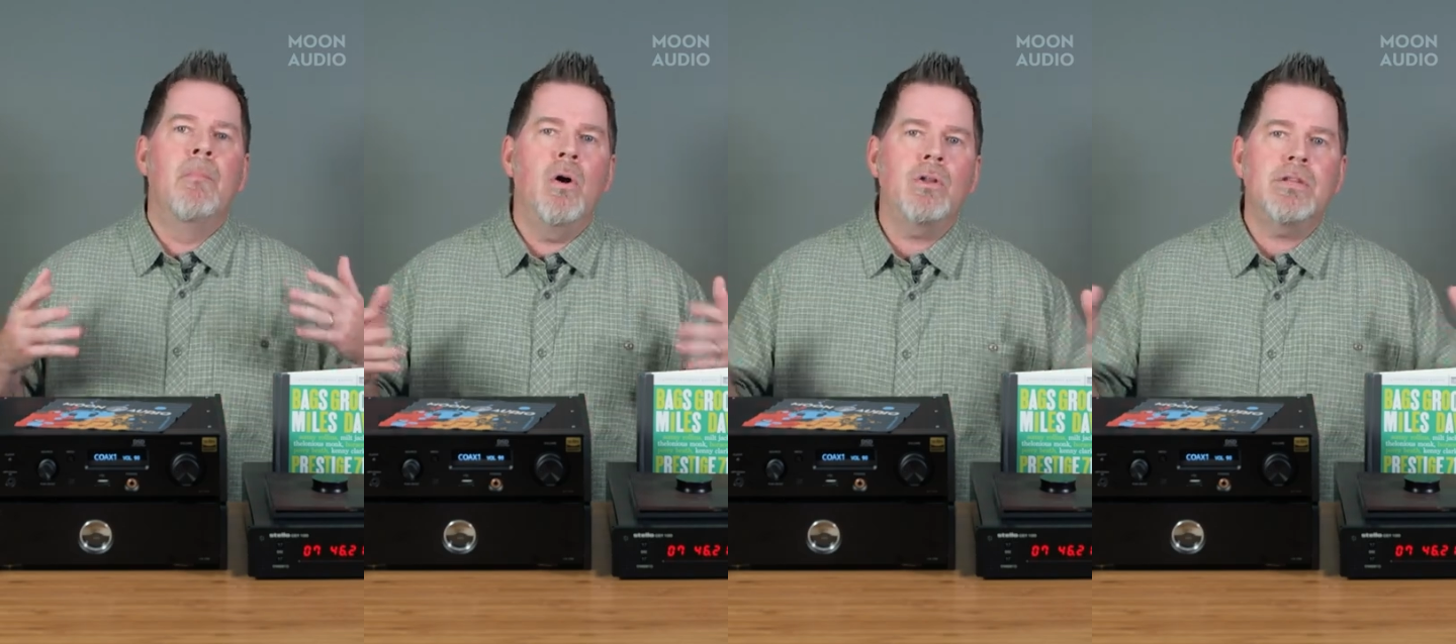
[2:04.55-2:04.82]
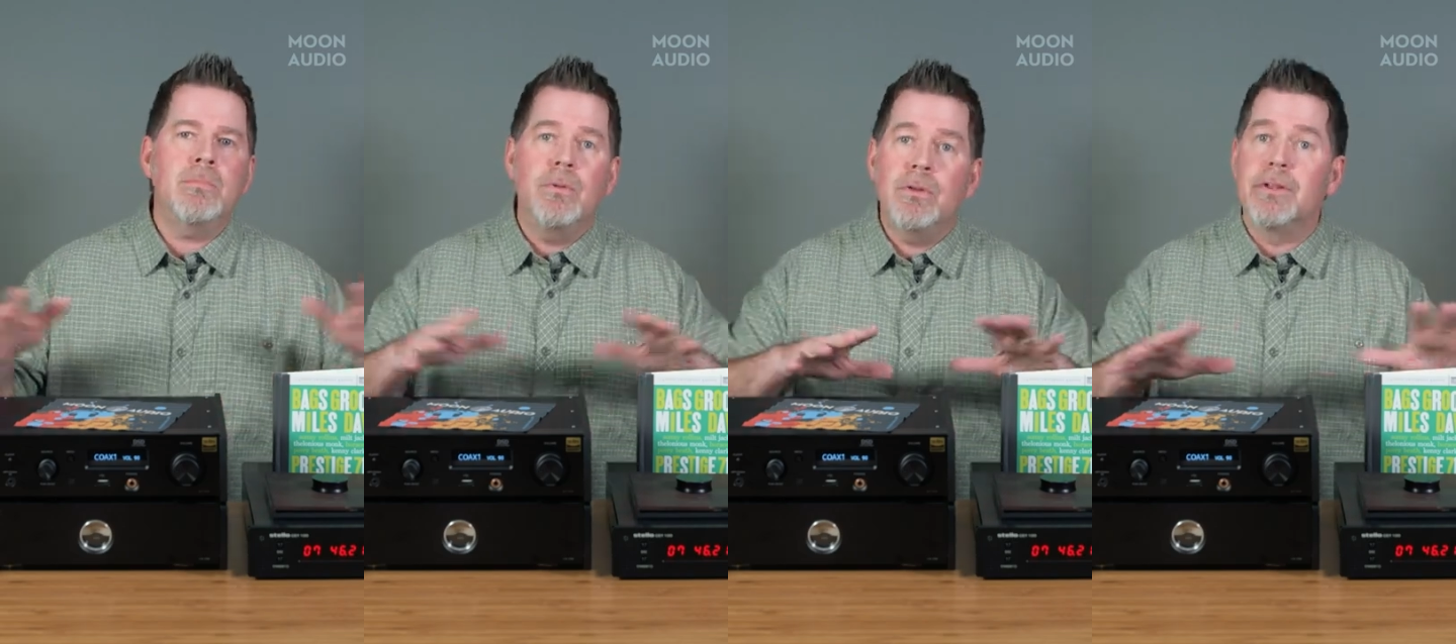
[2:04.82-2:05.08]

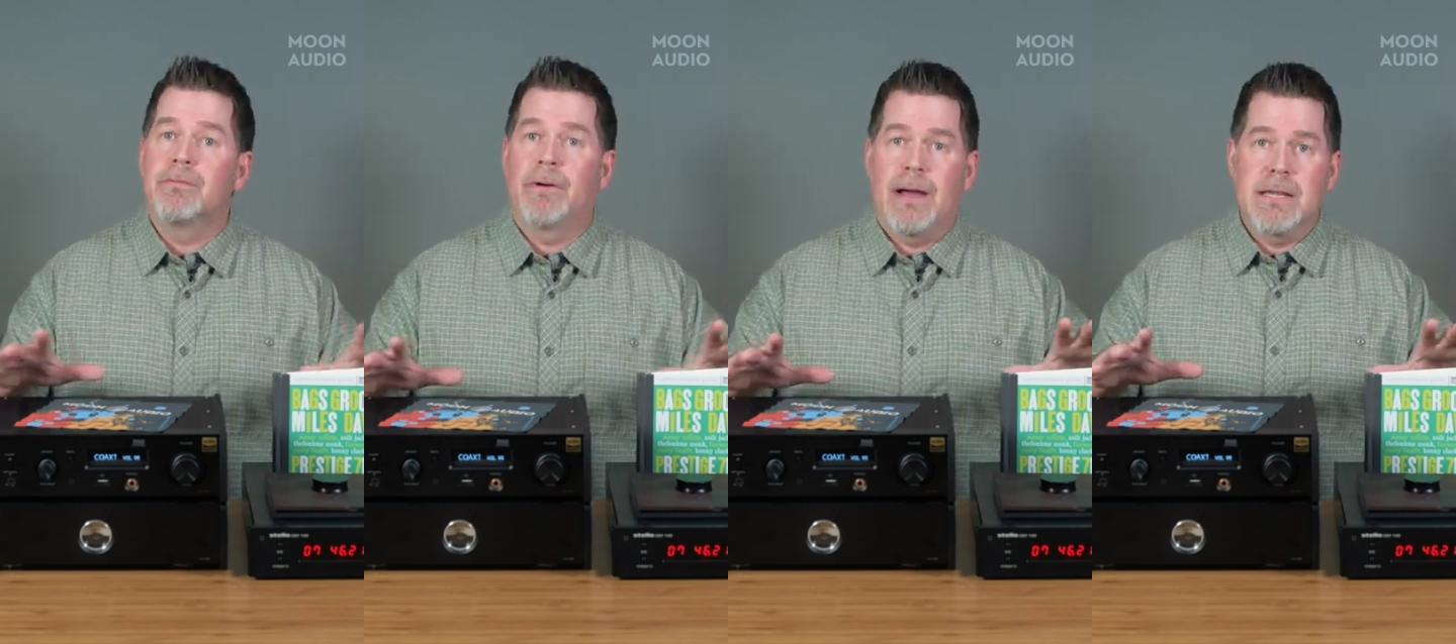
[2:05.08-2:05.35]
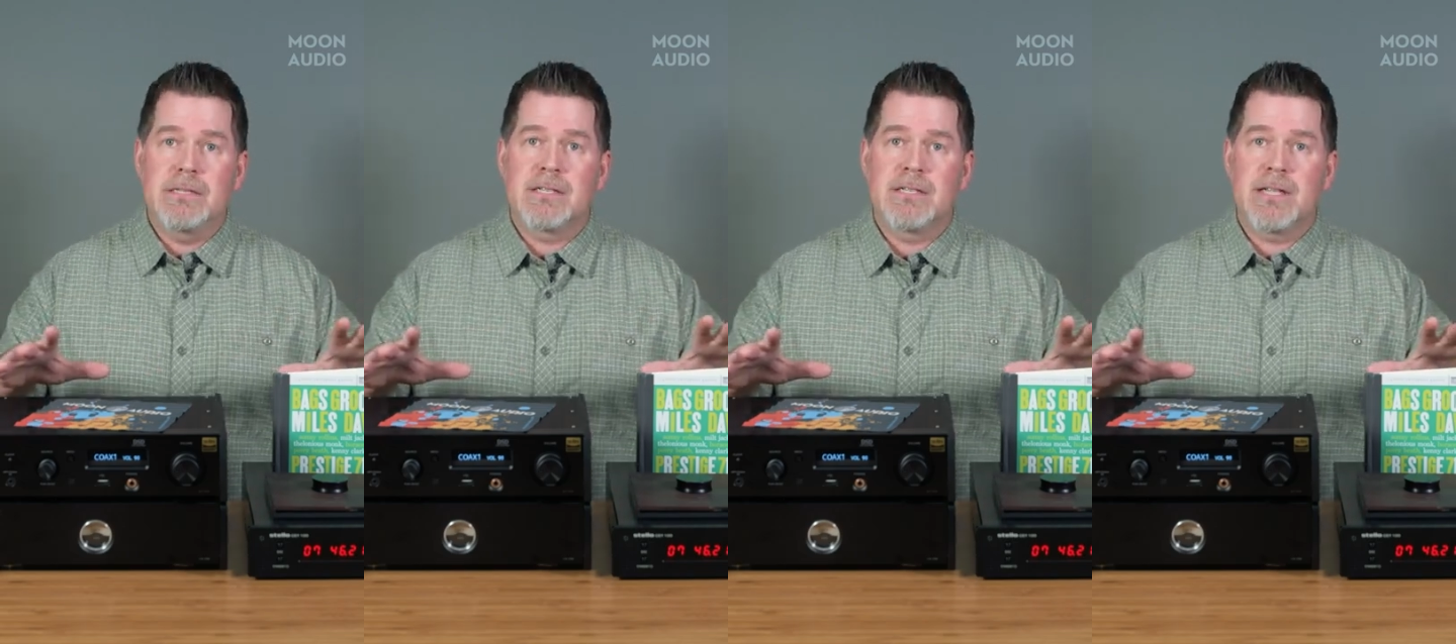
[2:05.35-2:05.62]
multiple
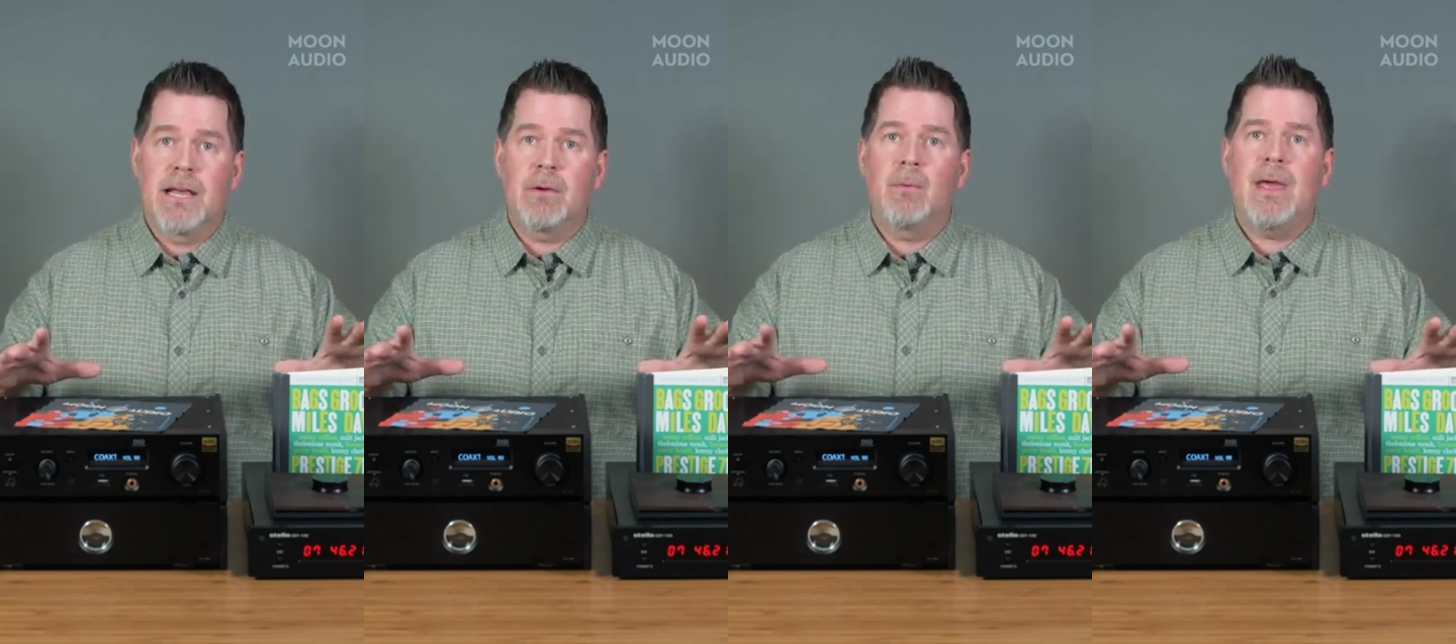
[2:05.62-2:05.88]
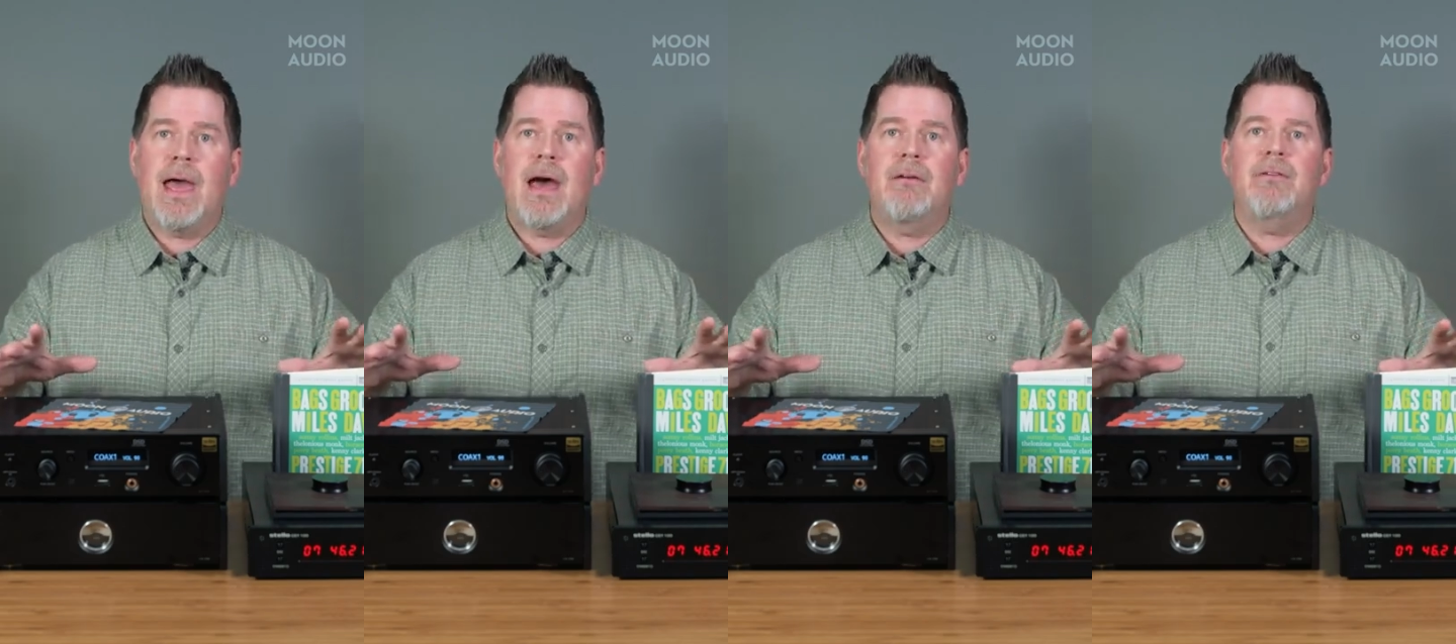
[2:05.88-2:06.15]
devices, like
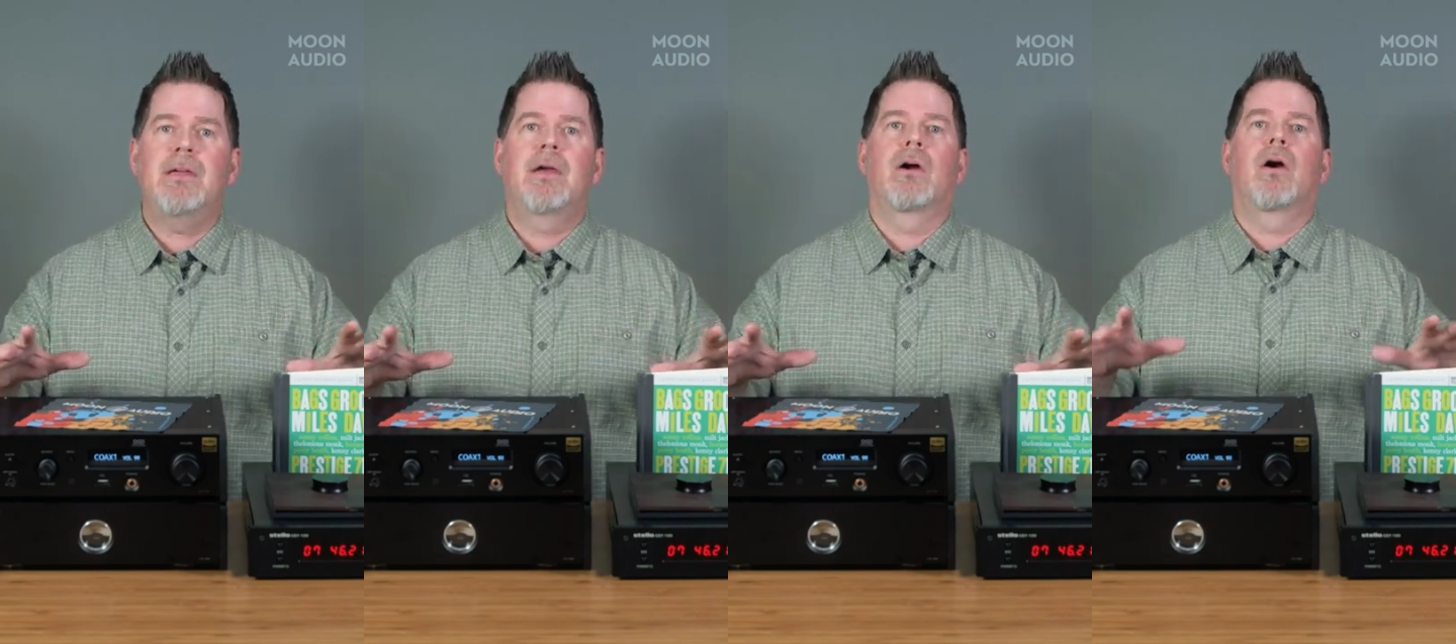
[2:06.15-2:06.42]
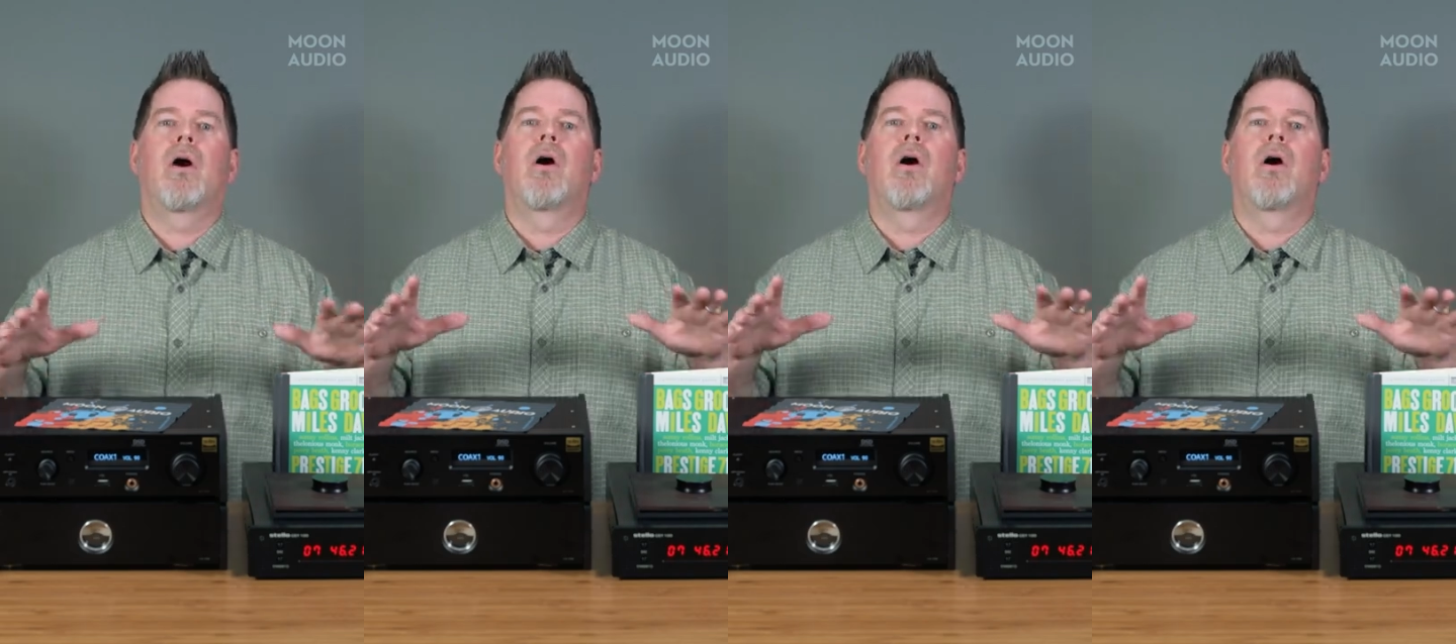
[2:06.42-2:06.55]
we have here,